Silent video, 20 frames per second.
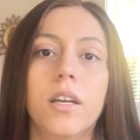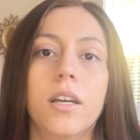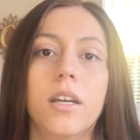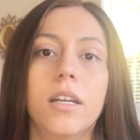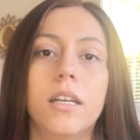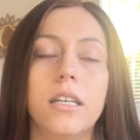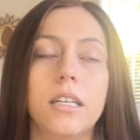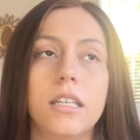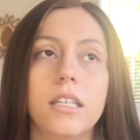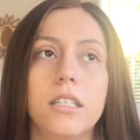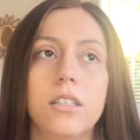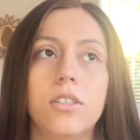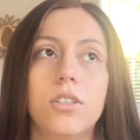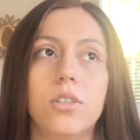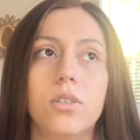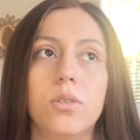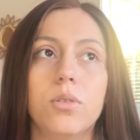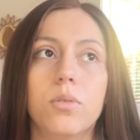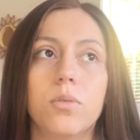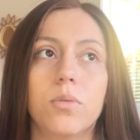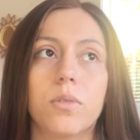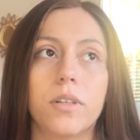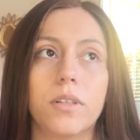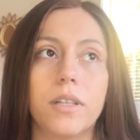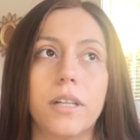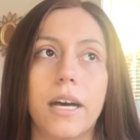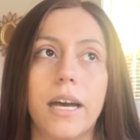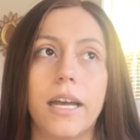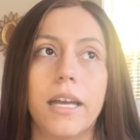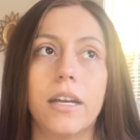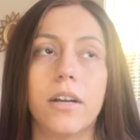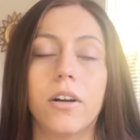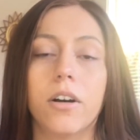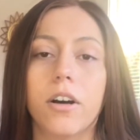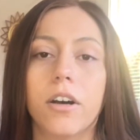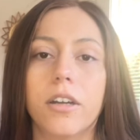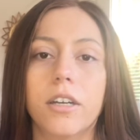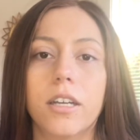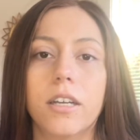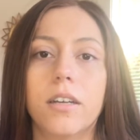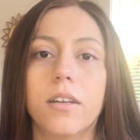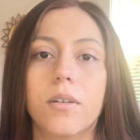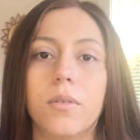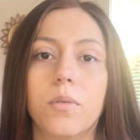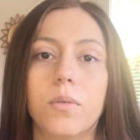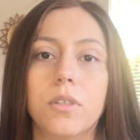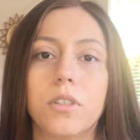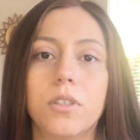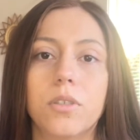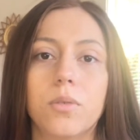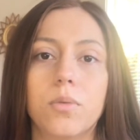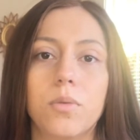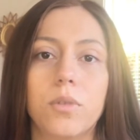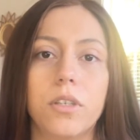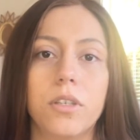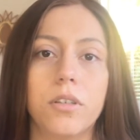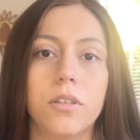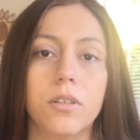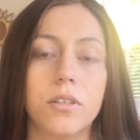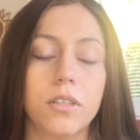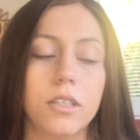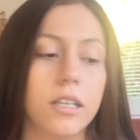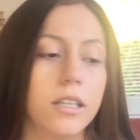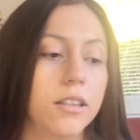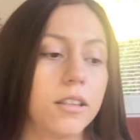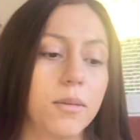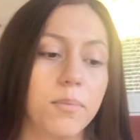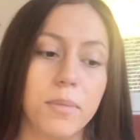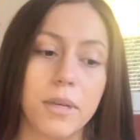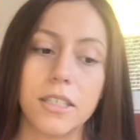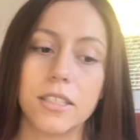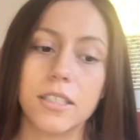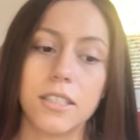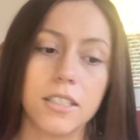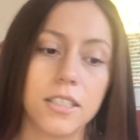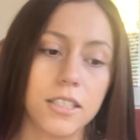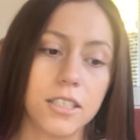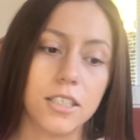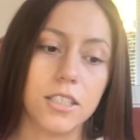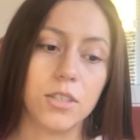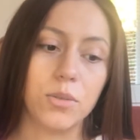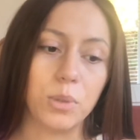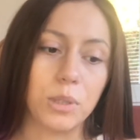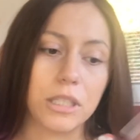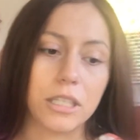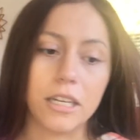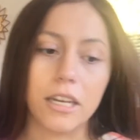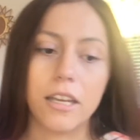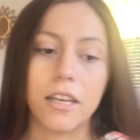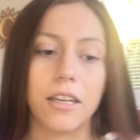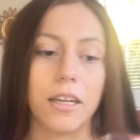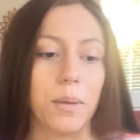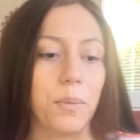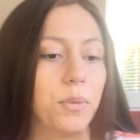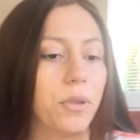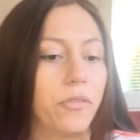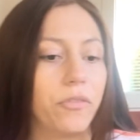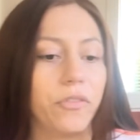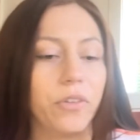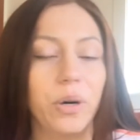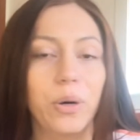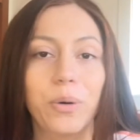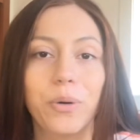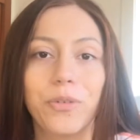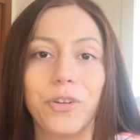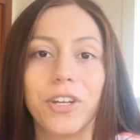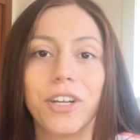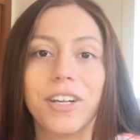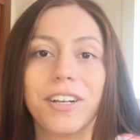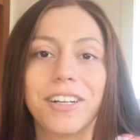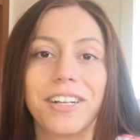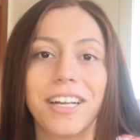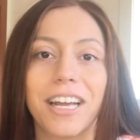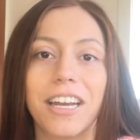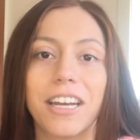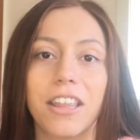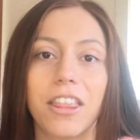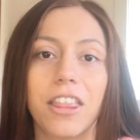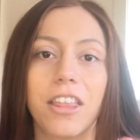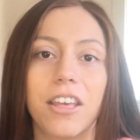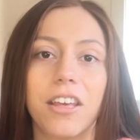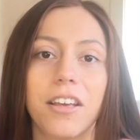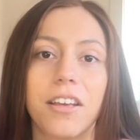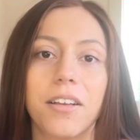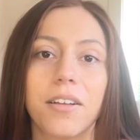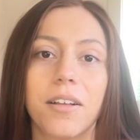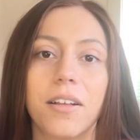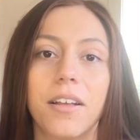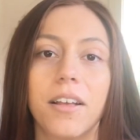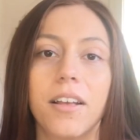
need to rely on it, once we get the message, we can hang up the phone kind of thing.